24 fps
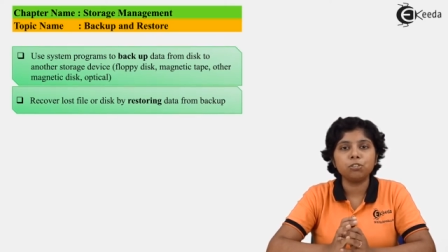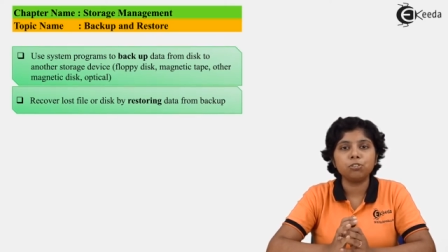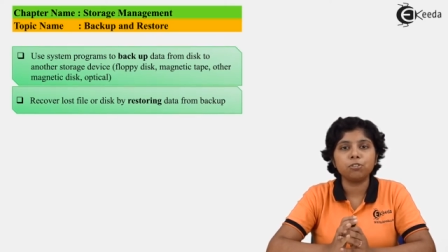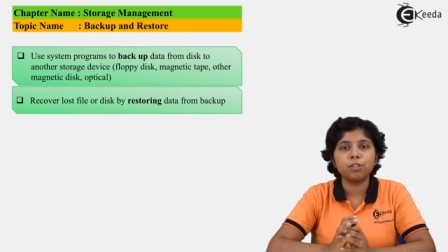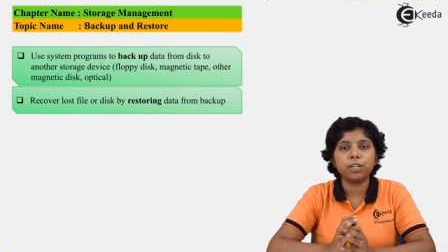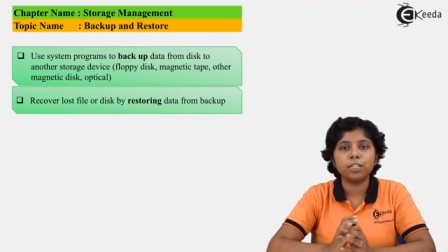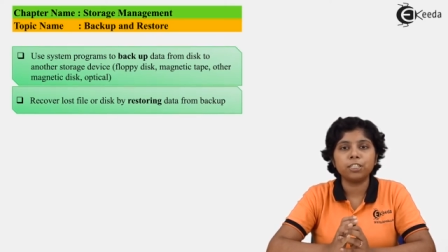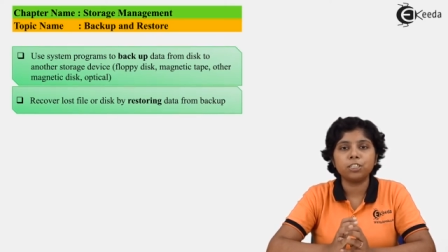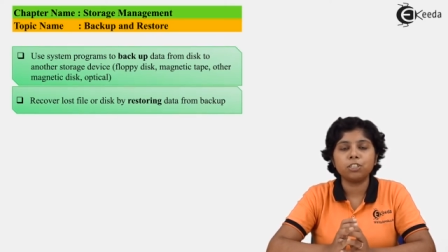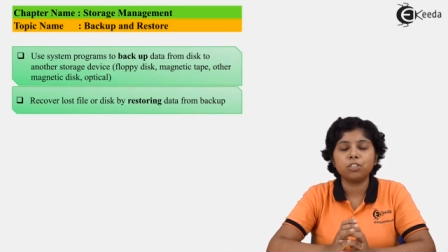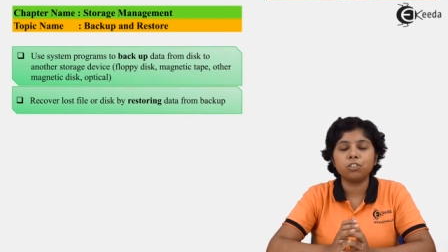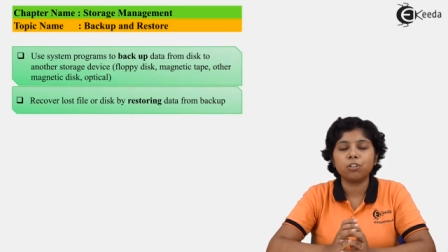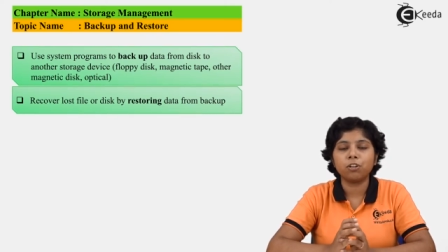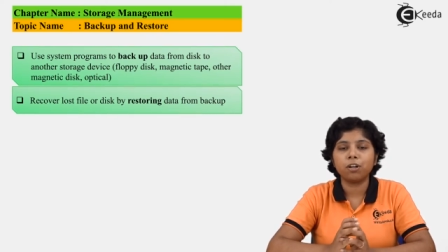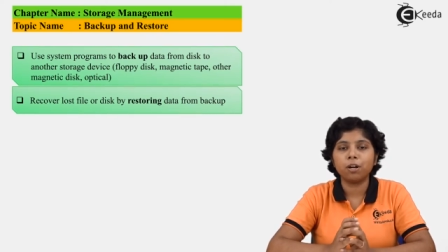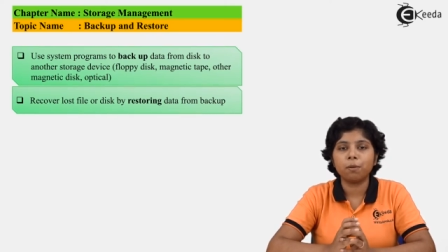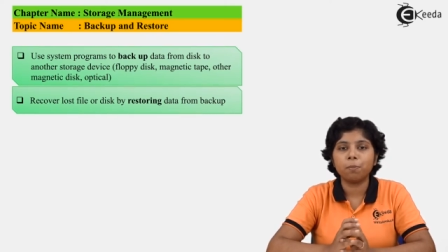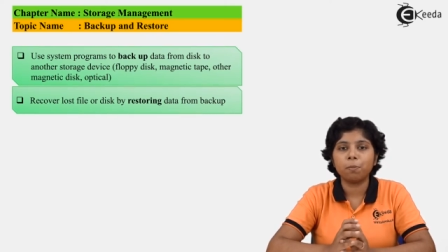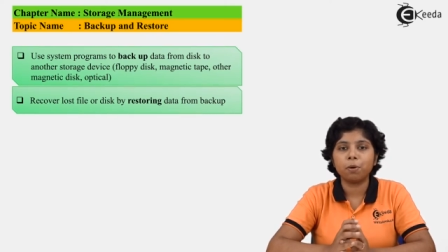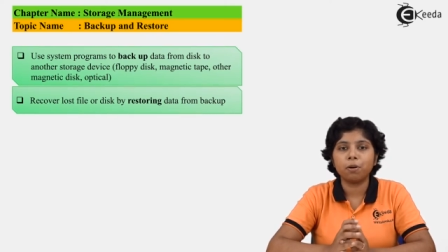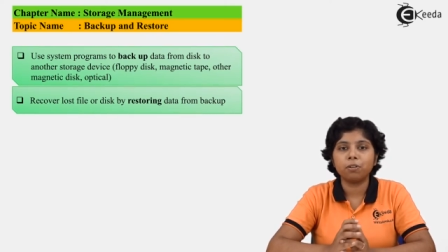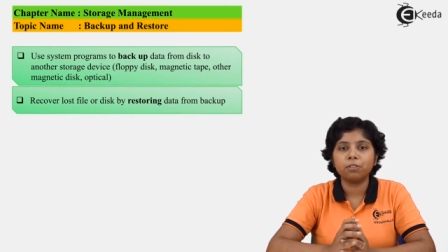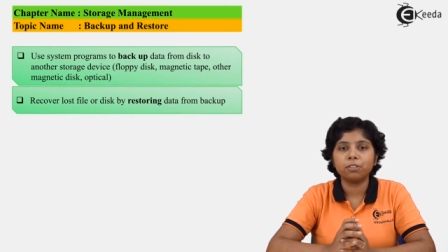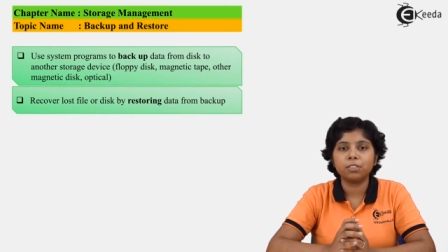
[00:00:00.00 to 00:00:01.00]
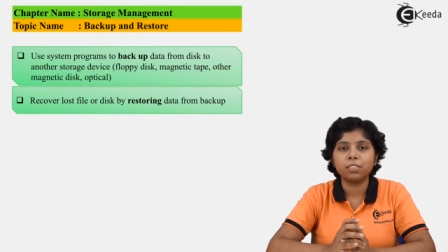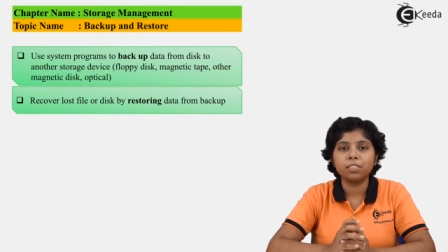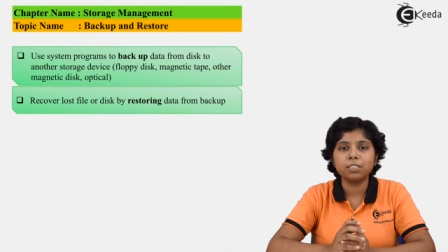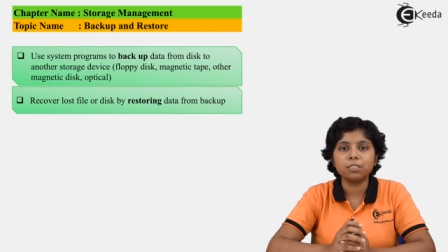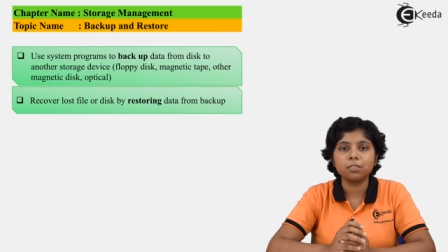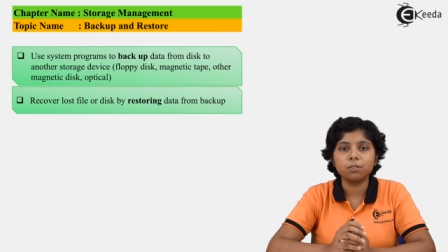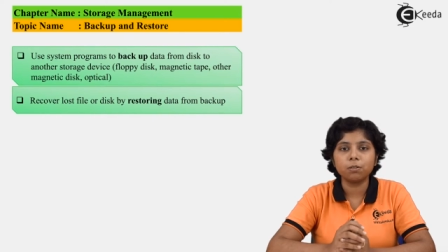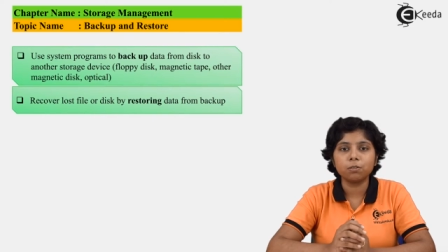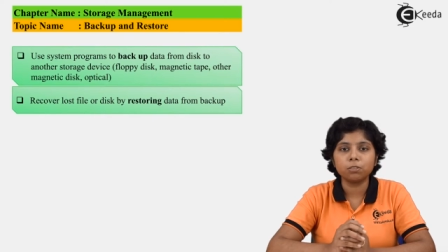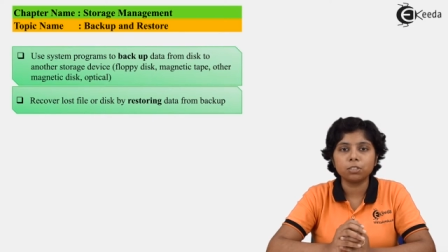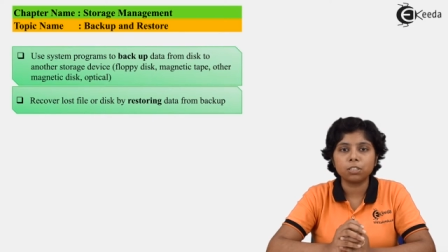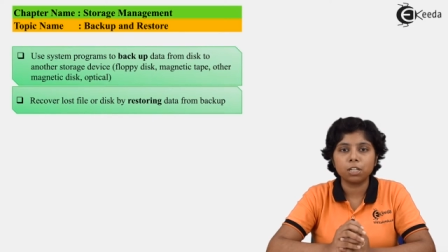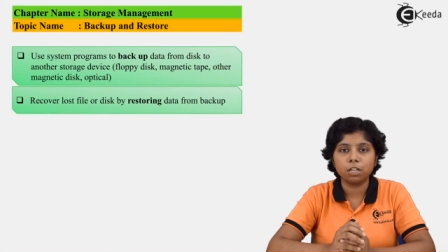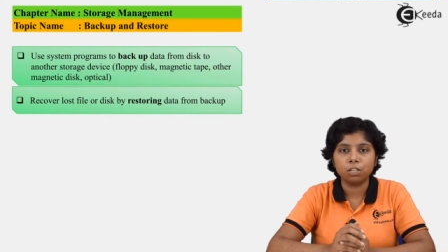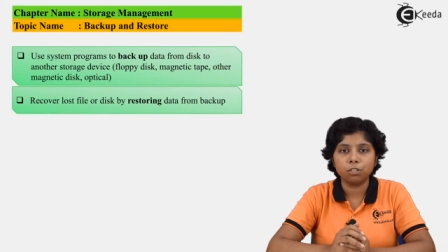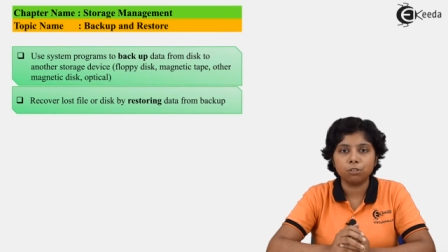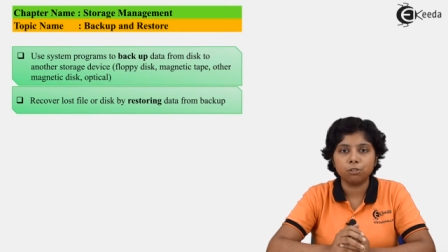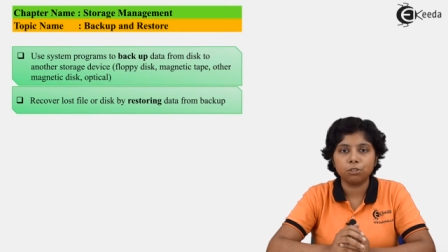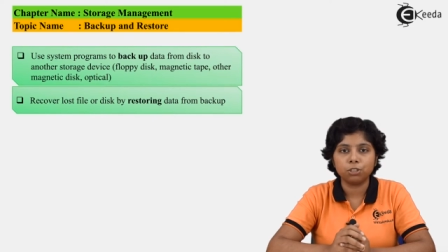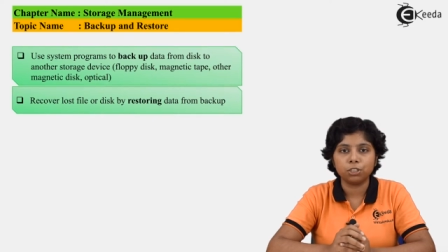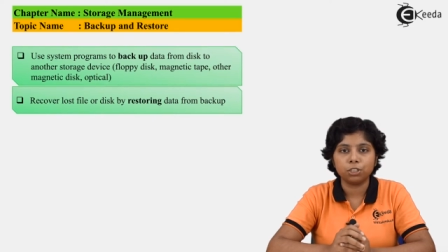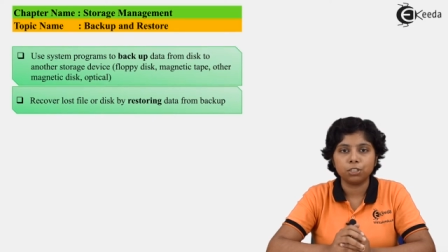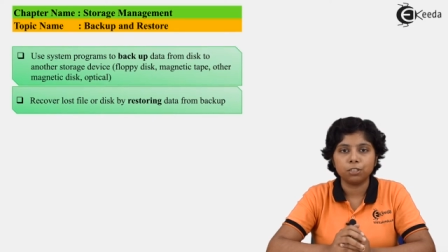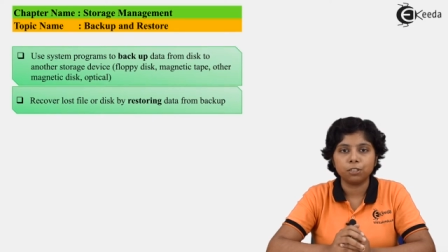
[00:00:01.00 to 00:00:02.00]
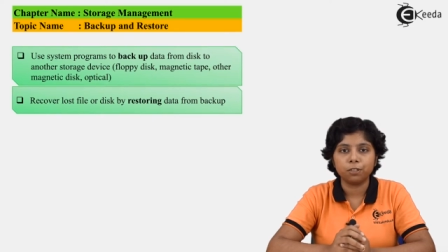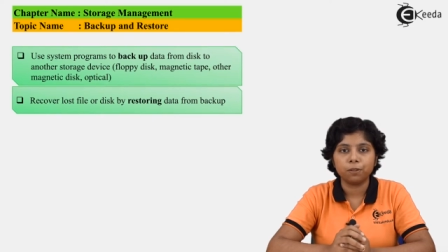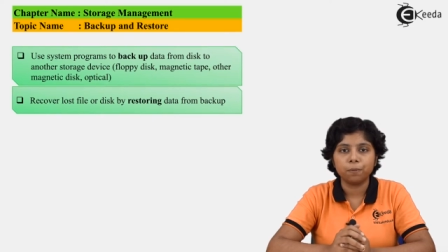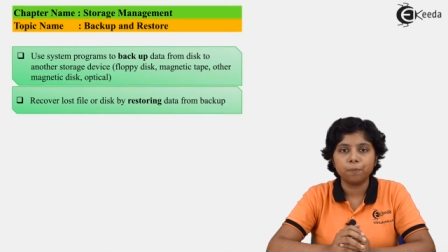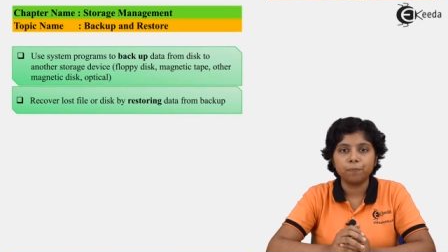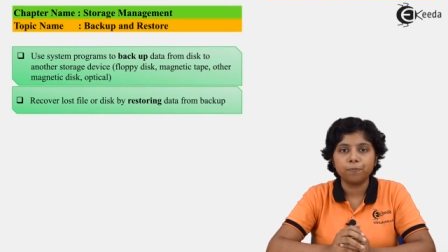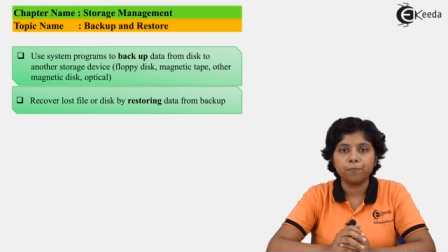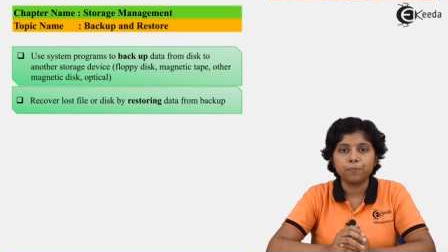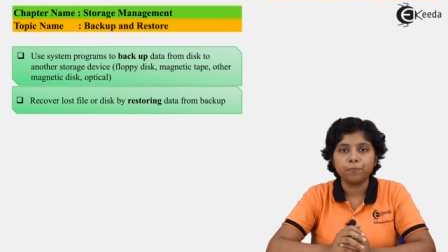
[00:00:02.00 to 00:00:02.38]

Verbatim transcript: to ensure about this solution.